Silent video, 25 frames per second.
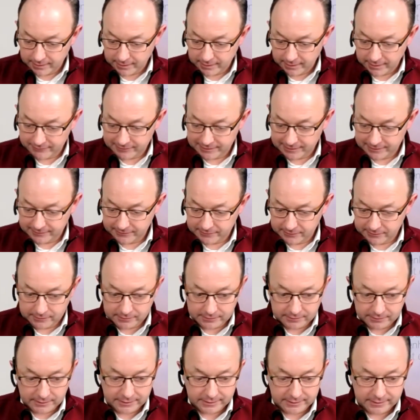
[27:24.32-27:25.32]
a
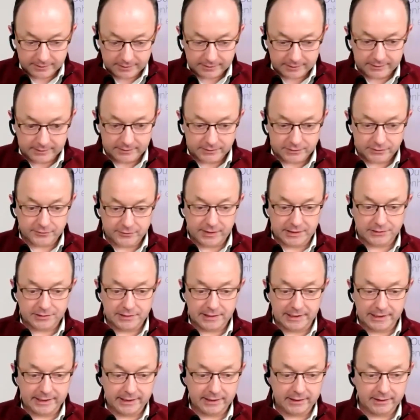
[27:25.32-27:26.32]
little stretch
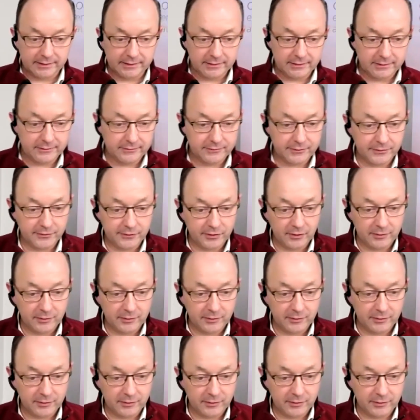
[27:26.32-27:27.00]
leg for 2